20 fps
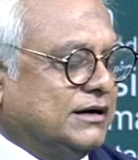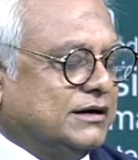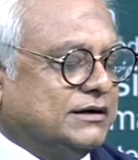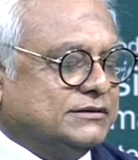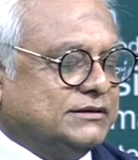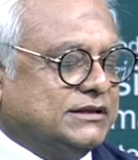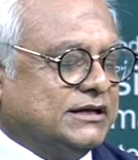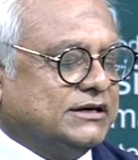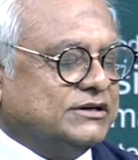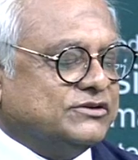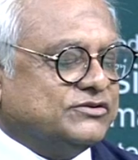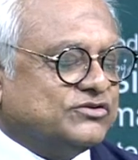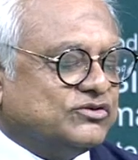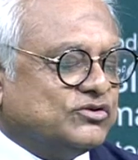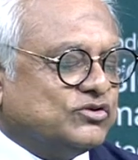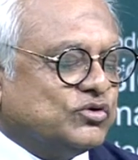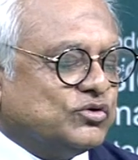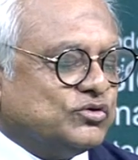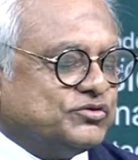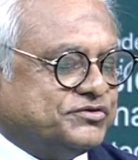there is
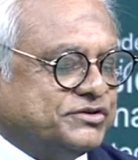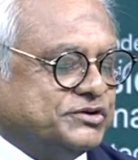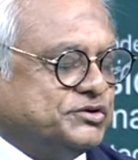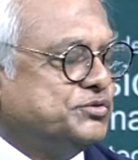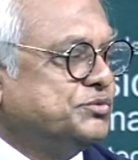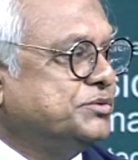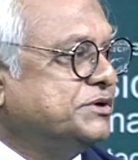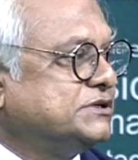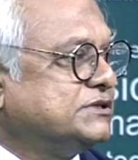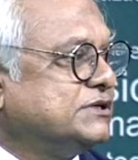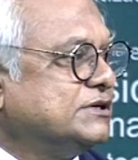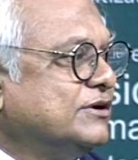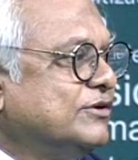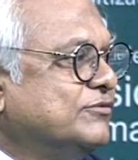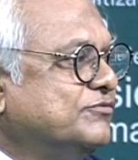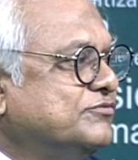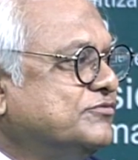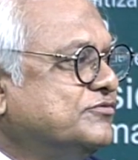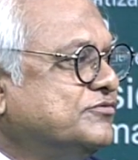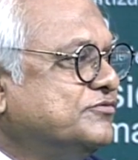no situation
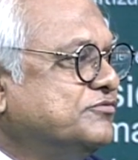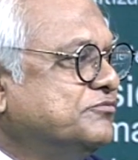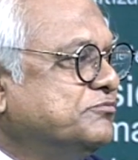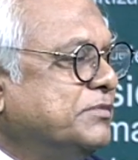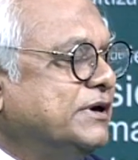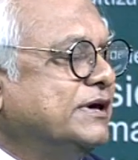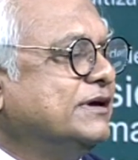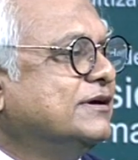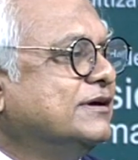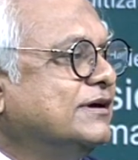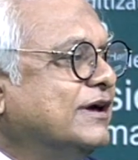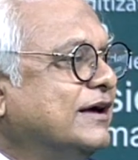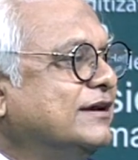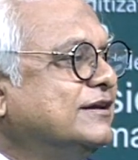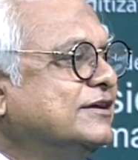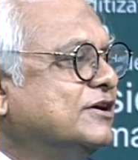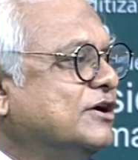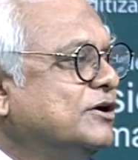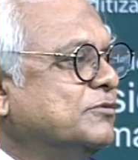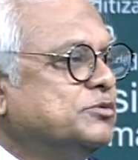of making
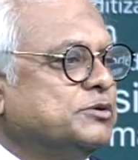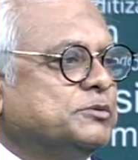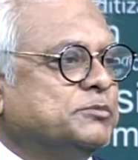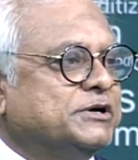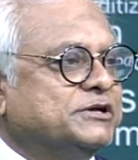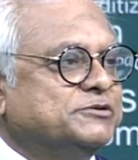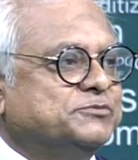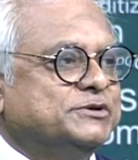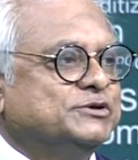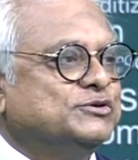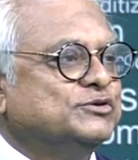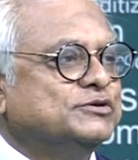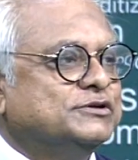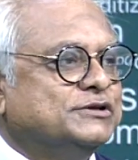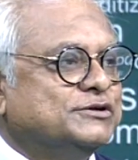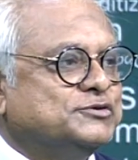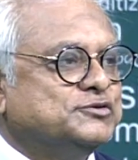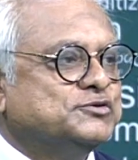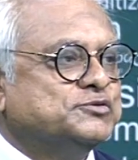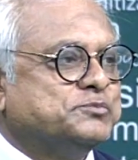any compromise between
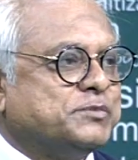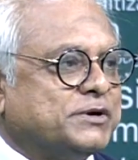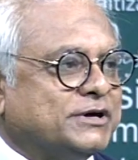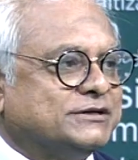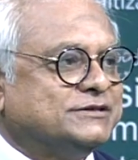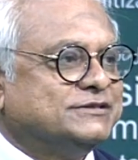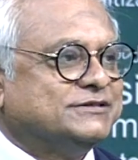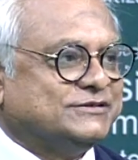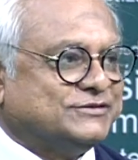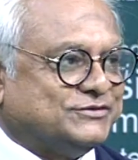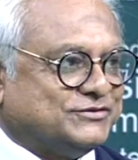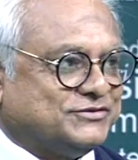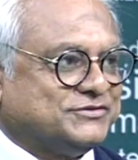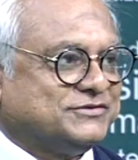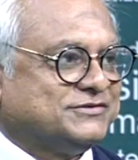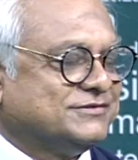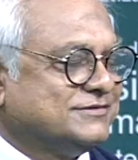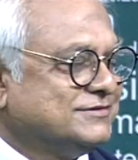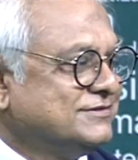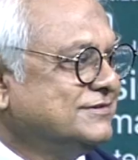the two
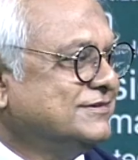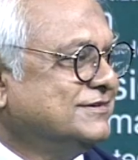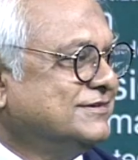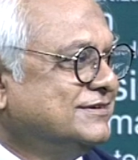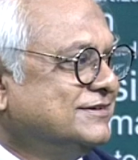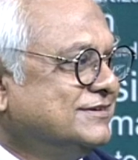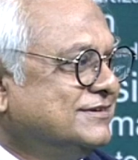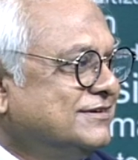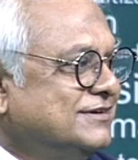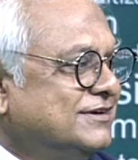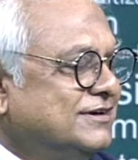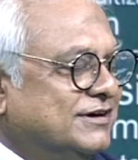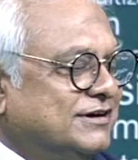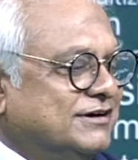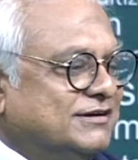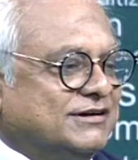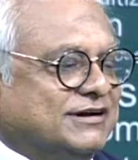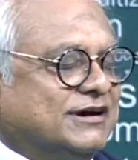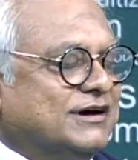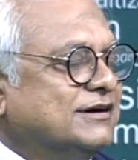parties
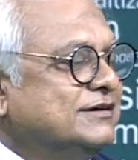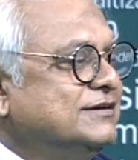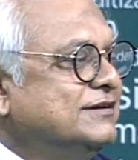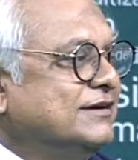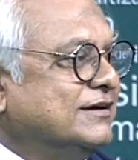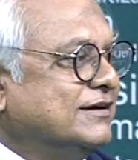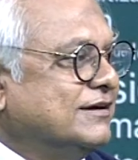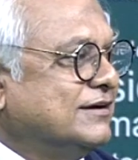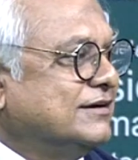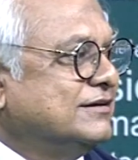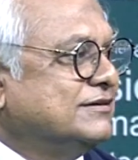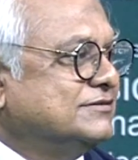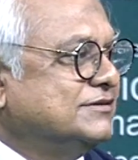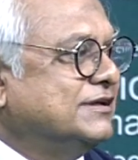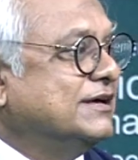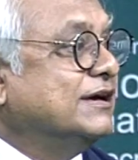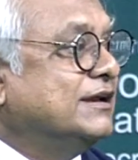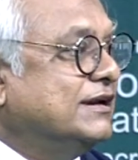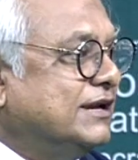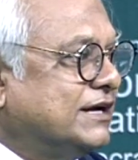regarding
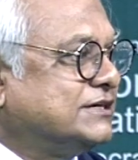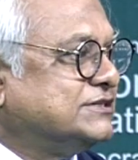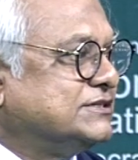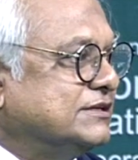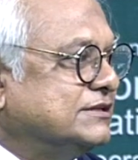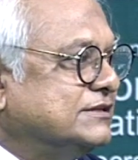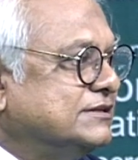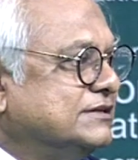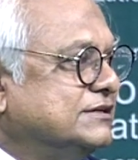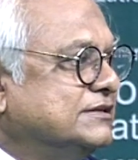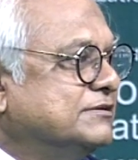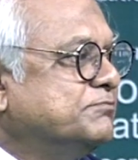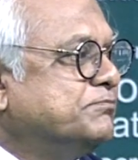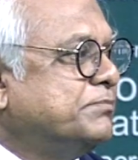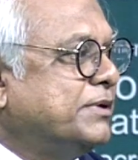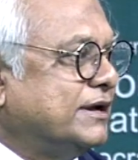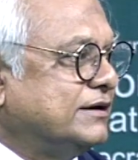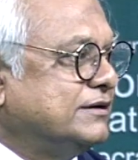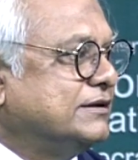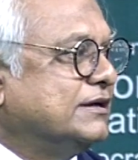the election, the
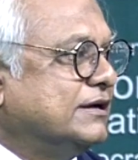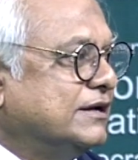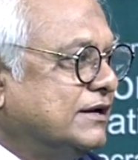impending